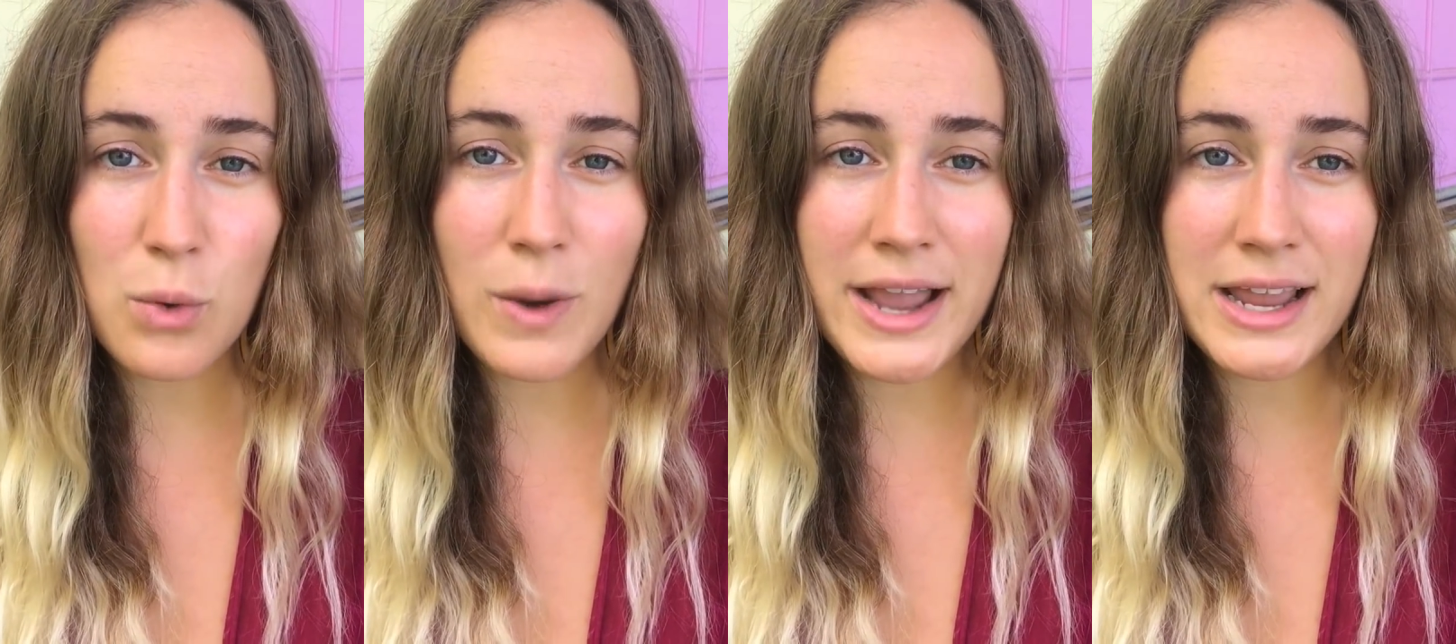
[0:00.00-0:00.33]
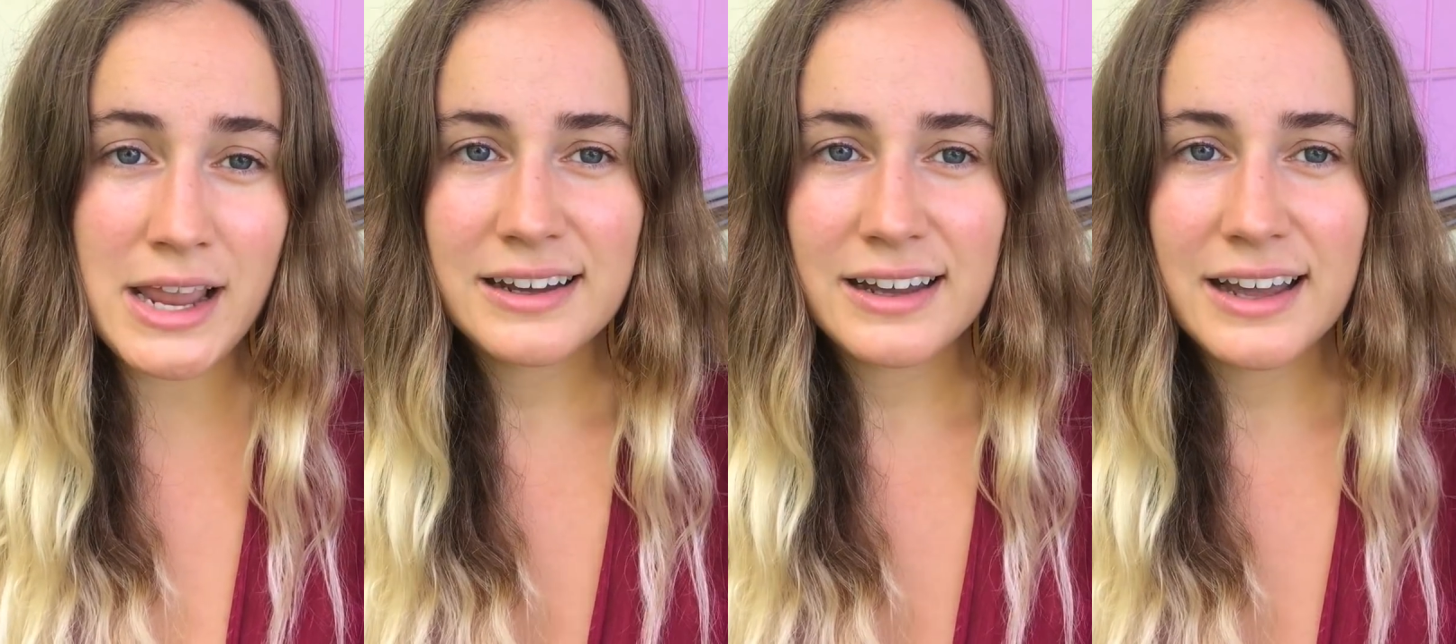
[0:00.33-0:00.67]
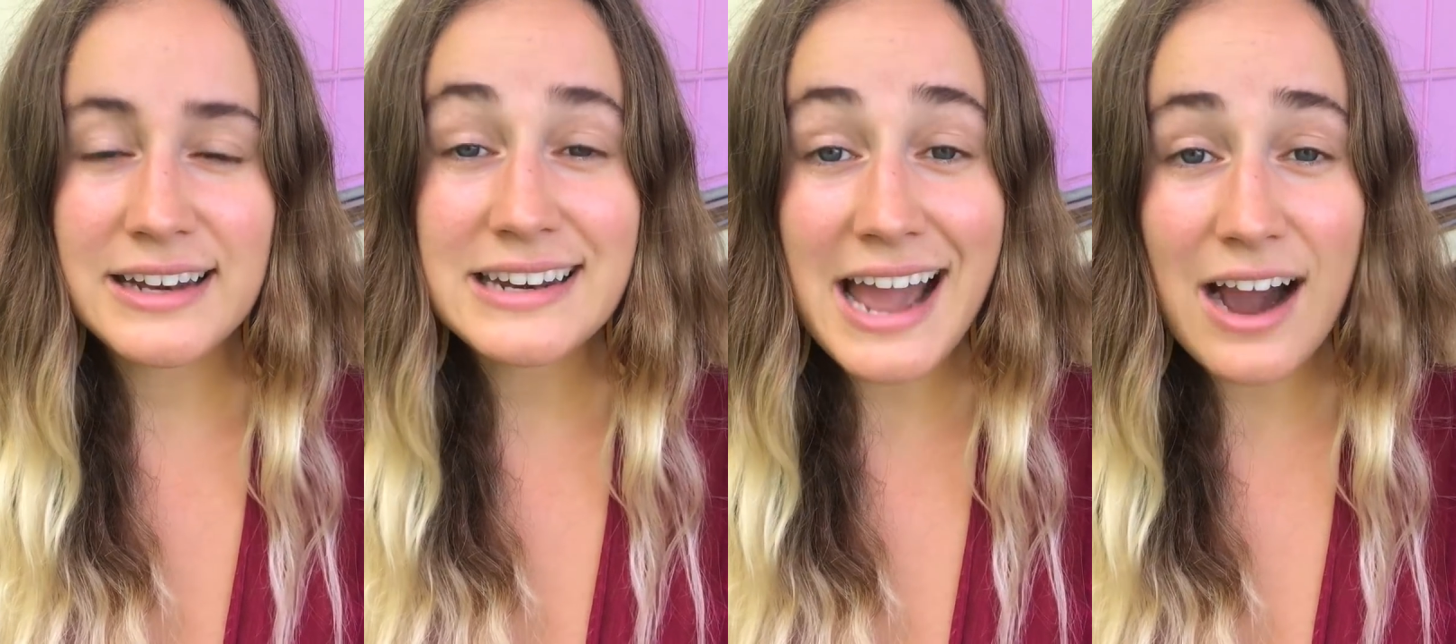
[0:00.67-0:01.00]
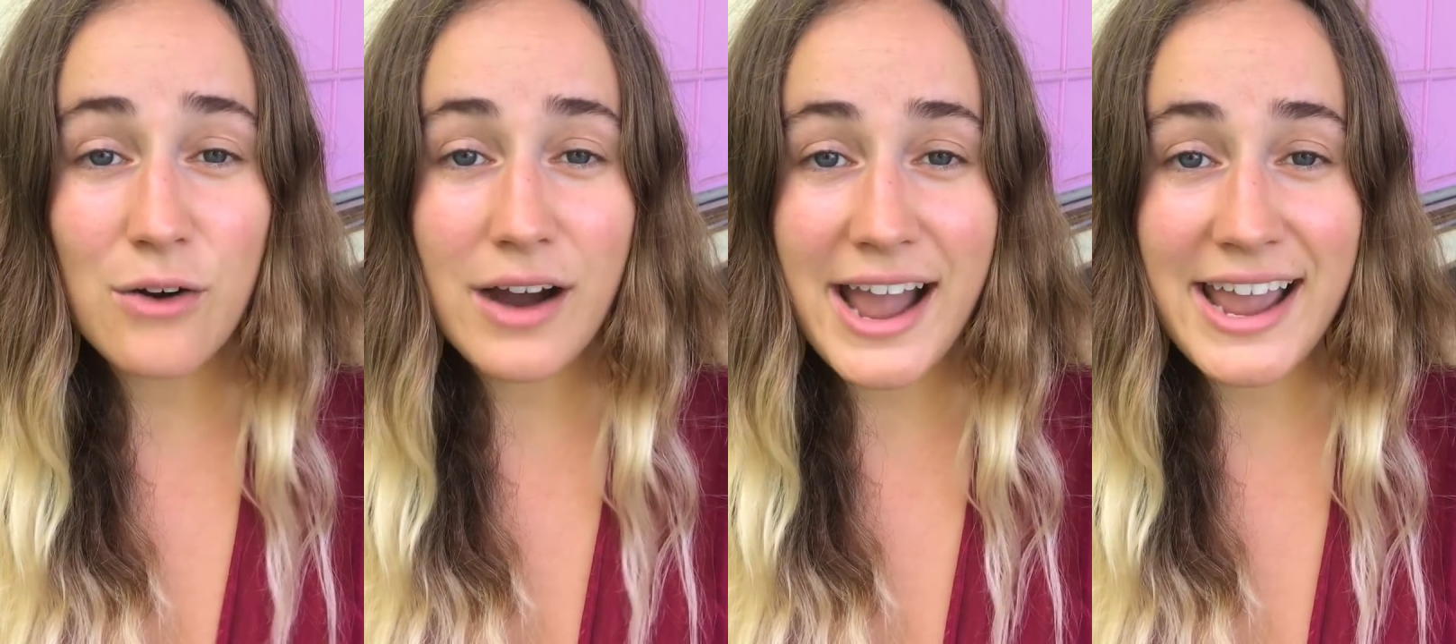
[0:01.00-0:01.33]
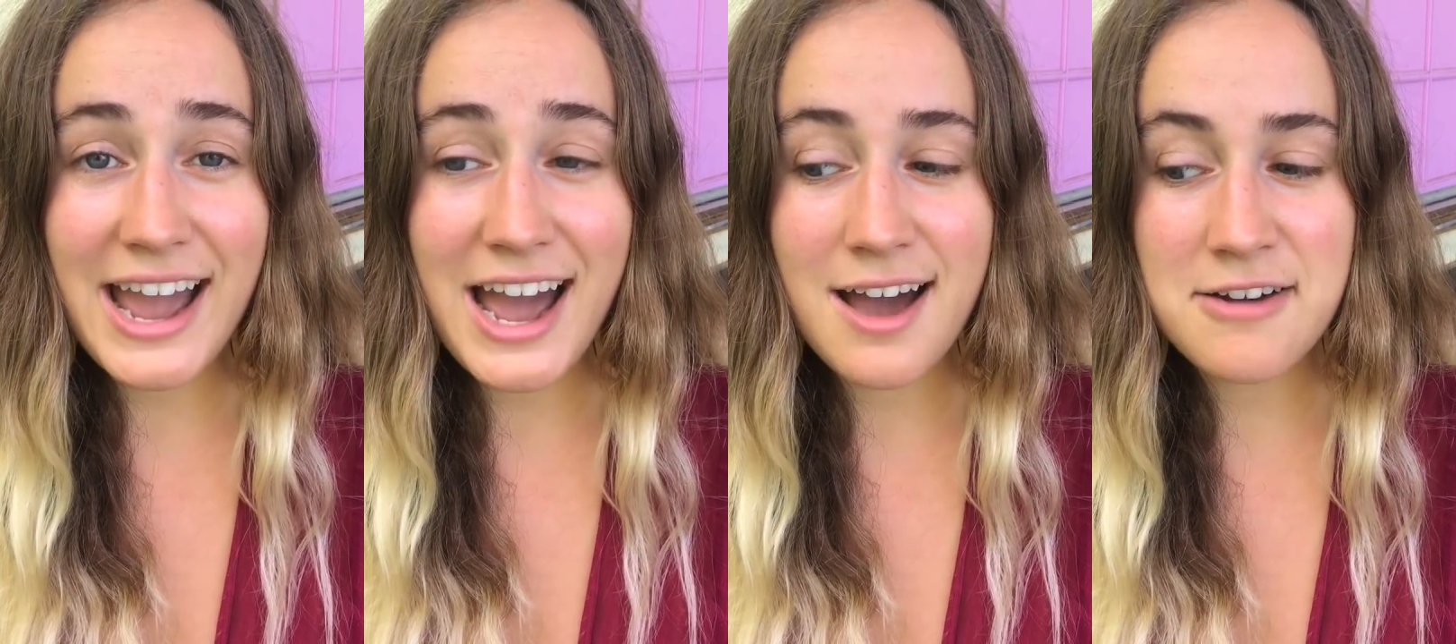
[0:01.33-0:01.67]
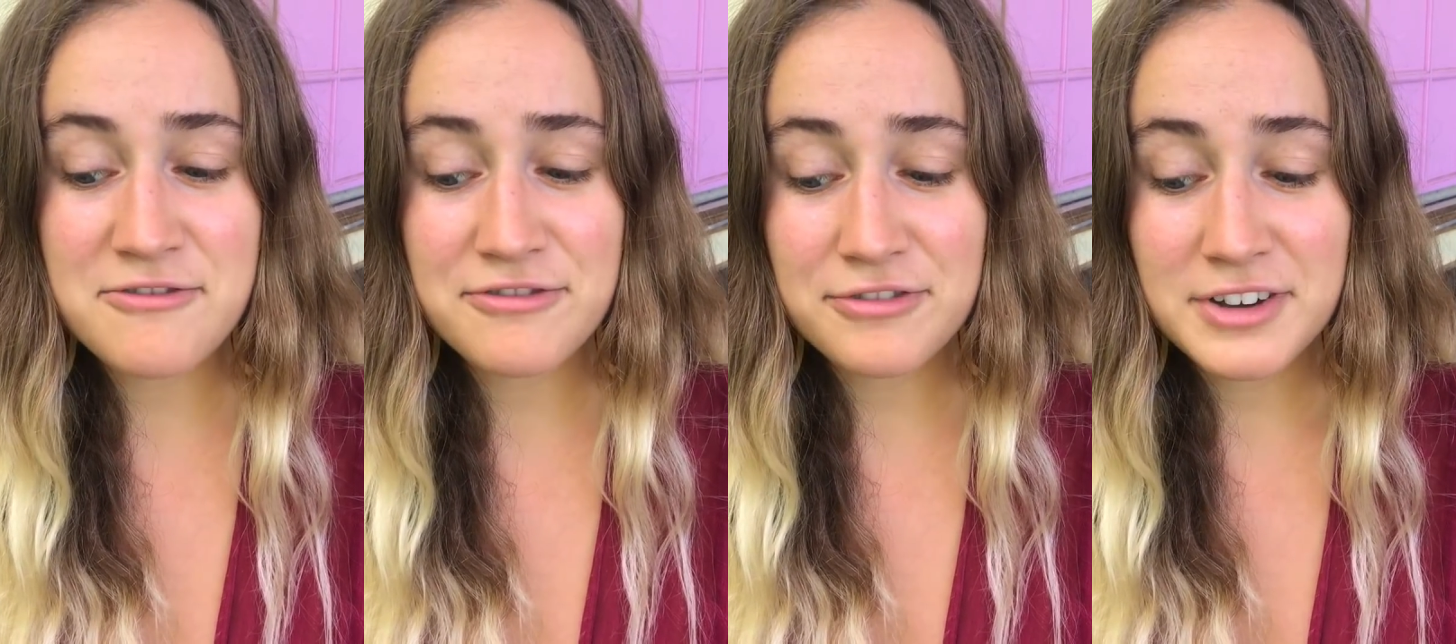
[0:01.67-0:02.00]
Hawaii, and now I
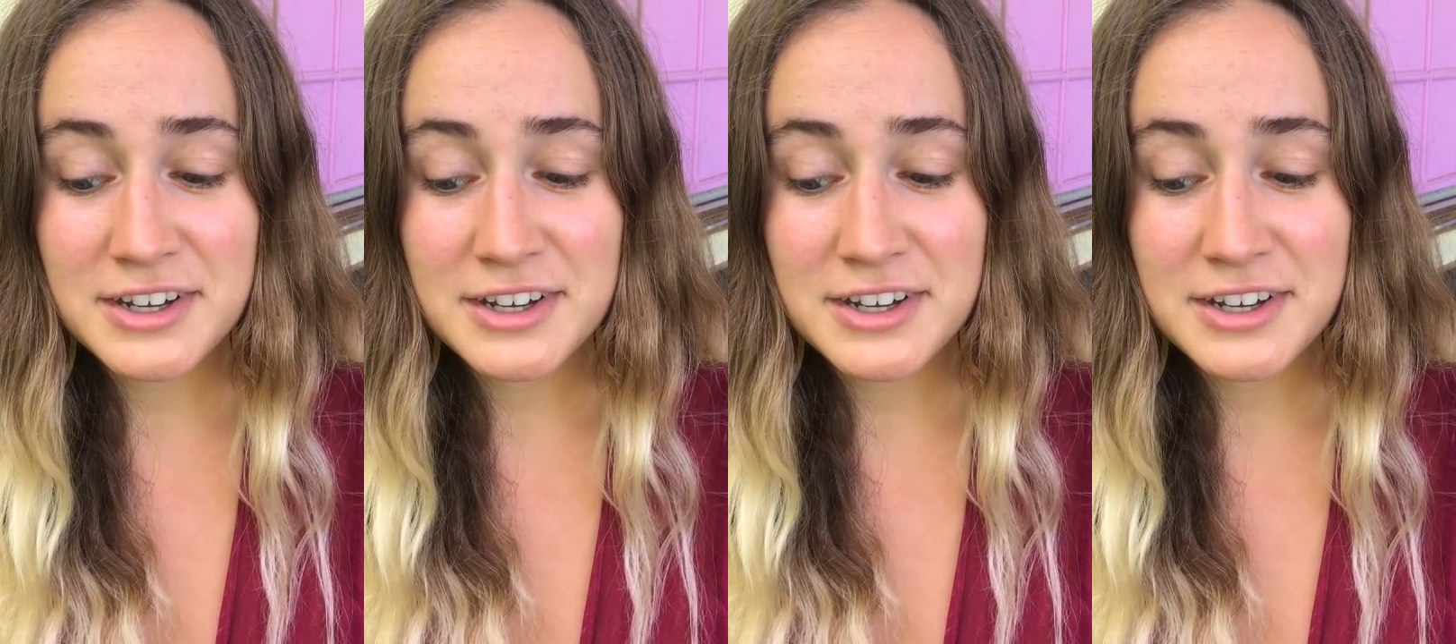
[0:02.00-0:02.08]
have